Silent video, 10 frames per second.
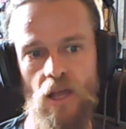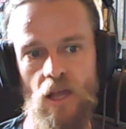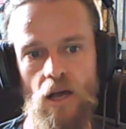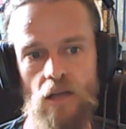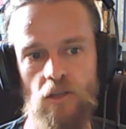
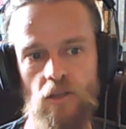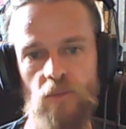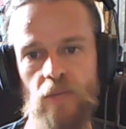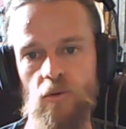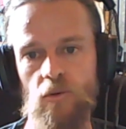A lot of
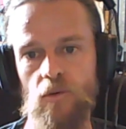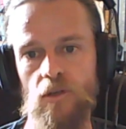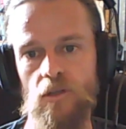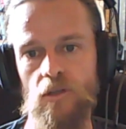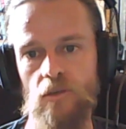people
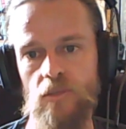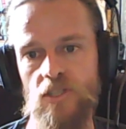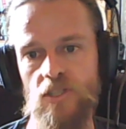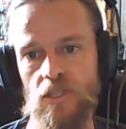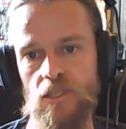were
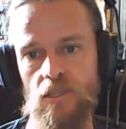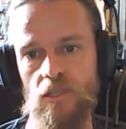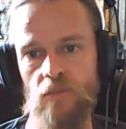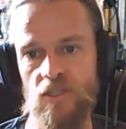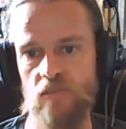originally
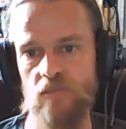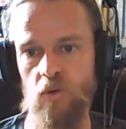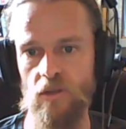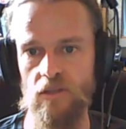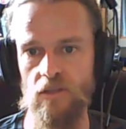a bit
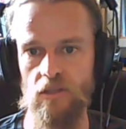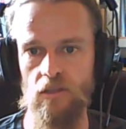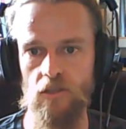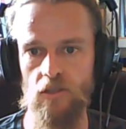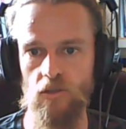disappointed that
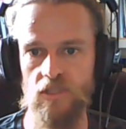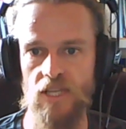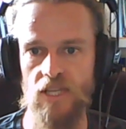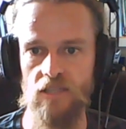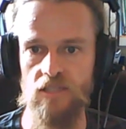you couldn't
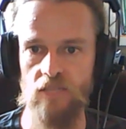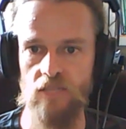take the